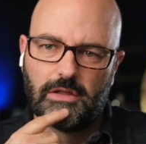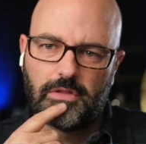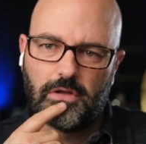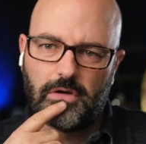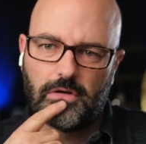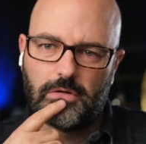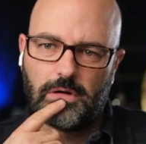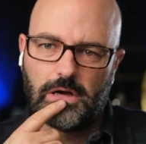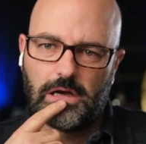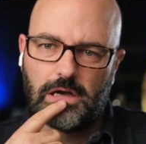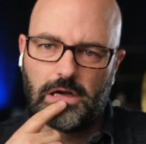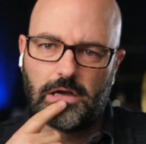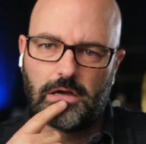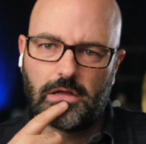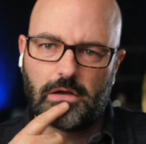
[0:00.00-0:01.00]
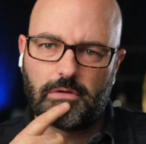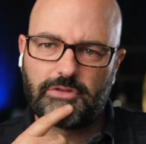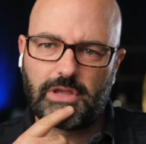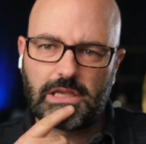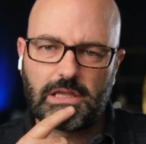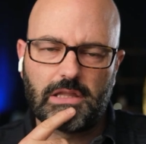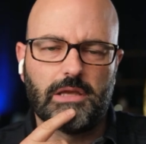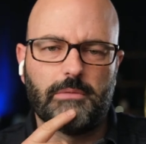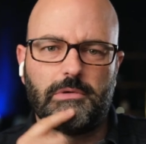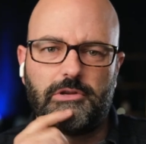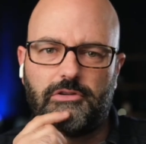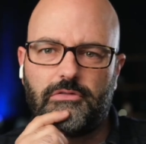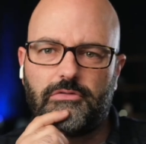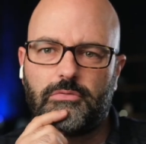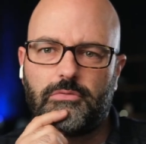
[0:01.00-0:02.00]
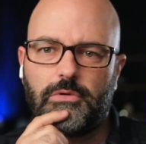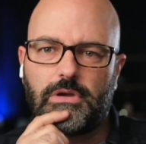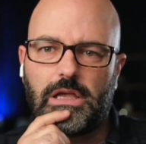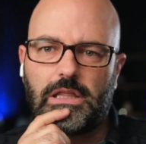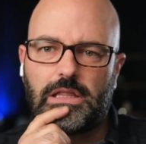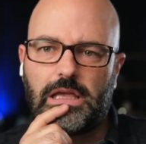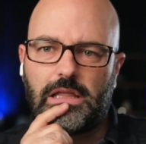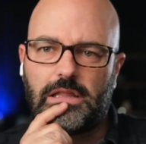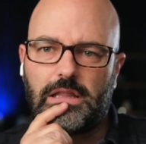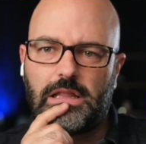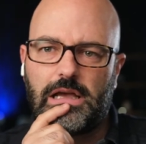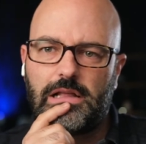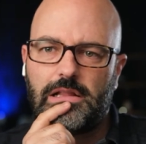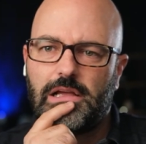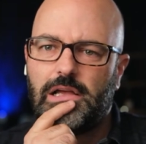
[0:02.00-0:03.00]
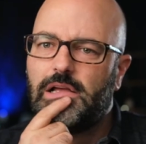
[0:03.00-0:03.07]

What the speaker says: Though I was liking the images we were getting out of that.